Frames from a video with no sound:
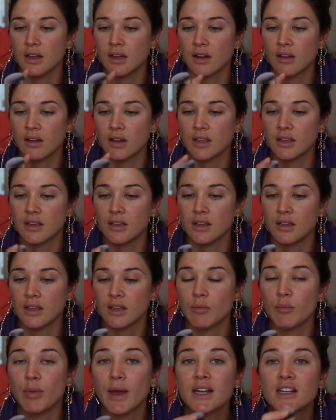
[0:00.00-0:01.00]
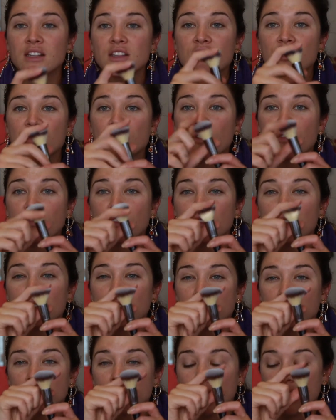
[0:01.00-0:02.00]
Like, compared to the
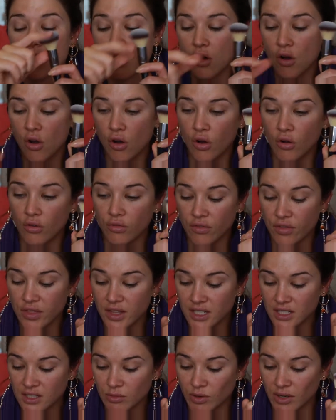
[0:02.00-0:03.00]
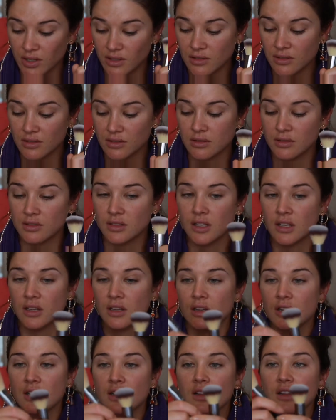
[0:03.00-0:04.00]
softness of this one,
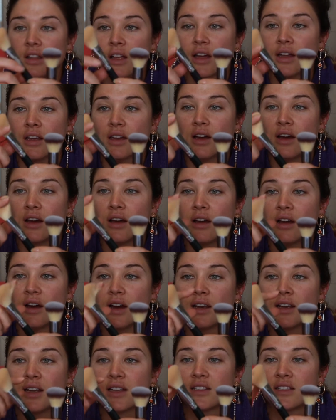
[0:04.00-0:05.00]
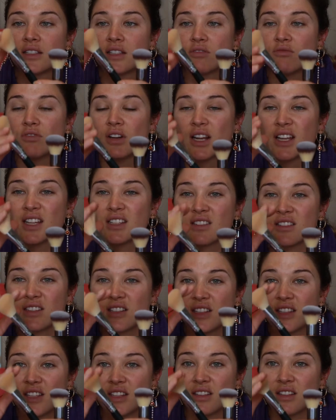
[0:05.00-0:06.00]
like, unless this really isn't
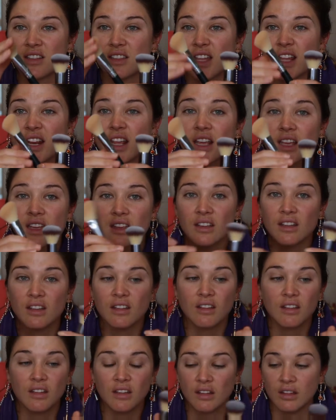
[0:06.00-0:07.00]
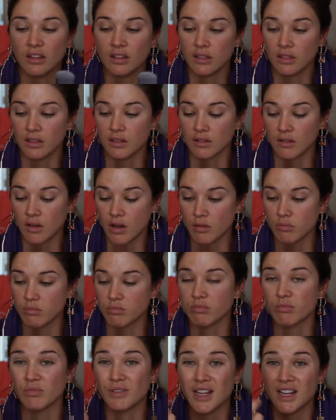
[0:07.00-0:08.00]
synthetic, I
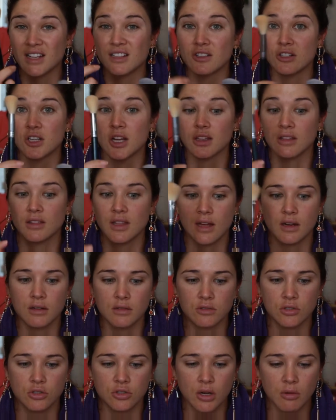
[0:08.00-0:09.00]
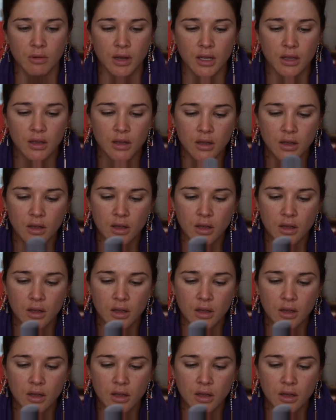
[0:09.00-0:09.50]
need to check that straight away.